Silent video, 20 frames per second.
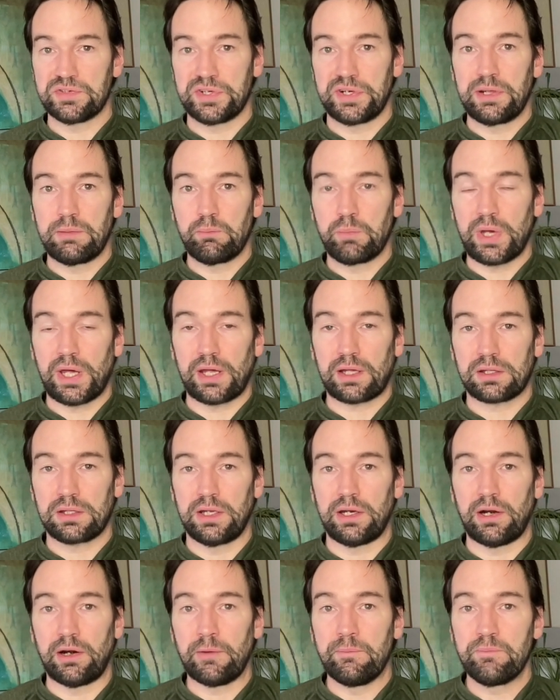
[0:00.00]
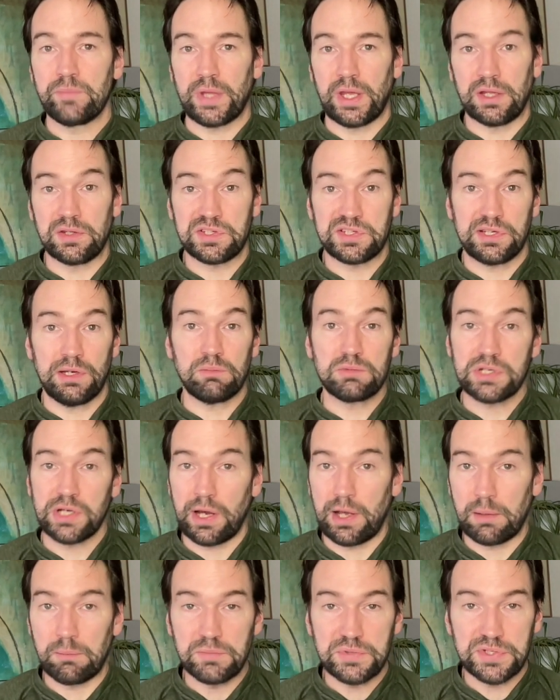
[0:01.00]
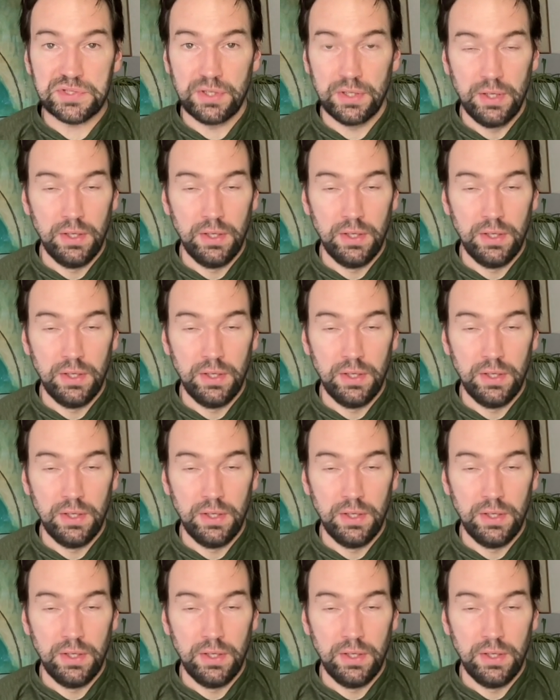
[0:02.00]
an impact there. And sometimes,